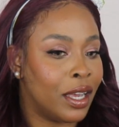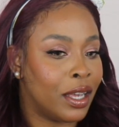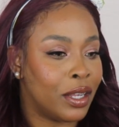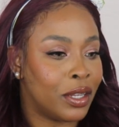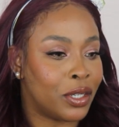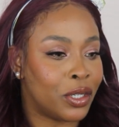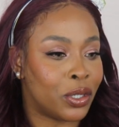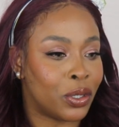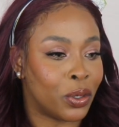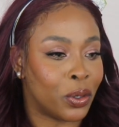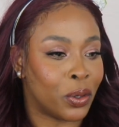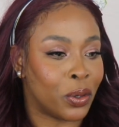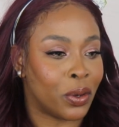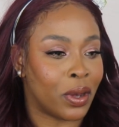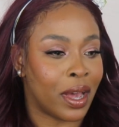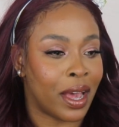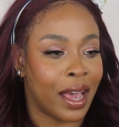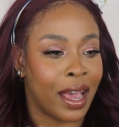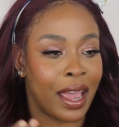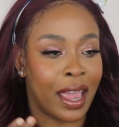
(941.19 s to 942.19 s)

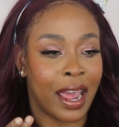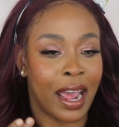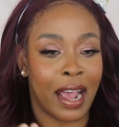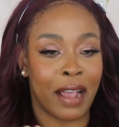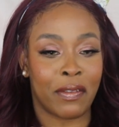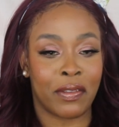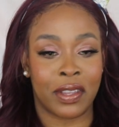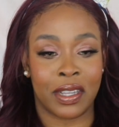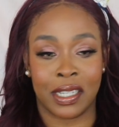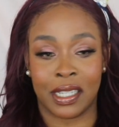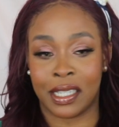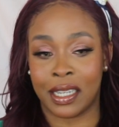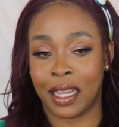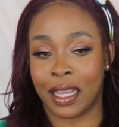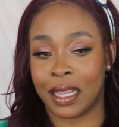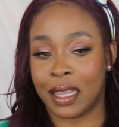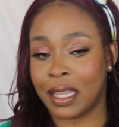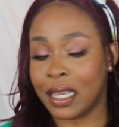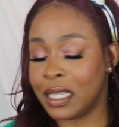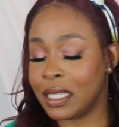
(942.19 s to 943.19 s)
So I have to
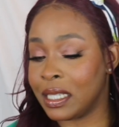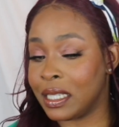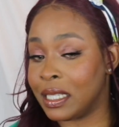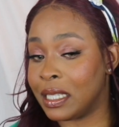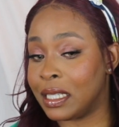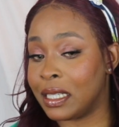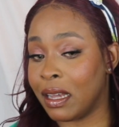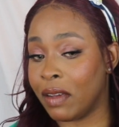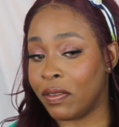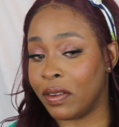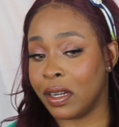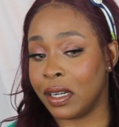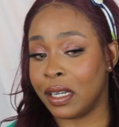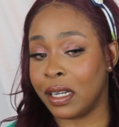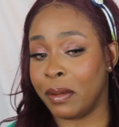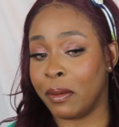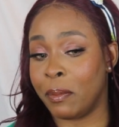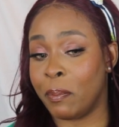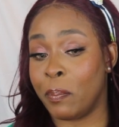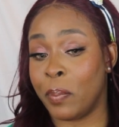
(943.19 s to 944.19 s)
say this is
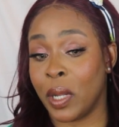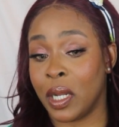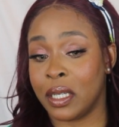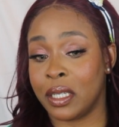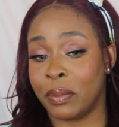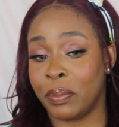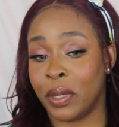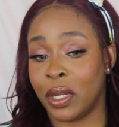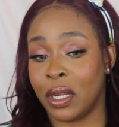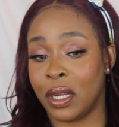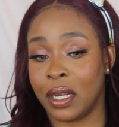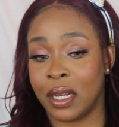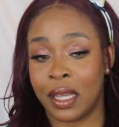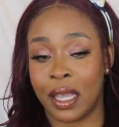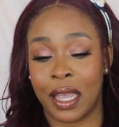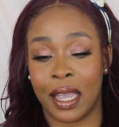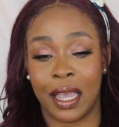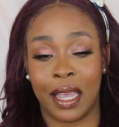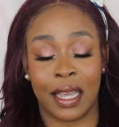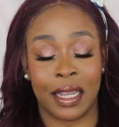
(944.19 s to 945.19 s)
definitely buildable.
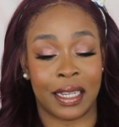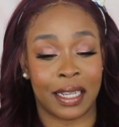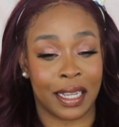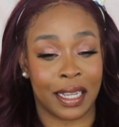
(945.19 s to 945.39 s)
It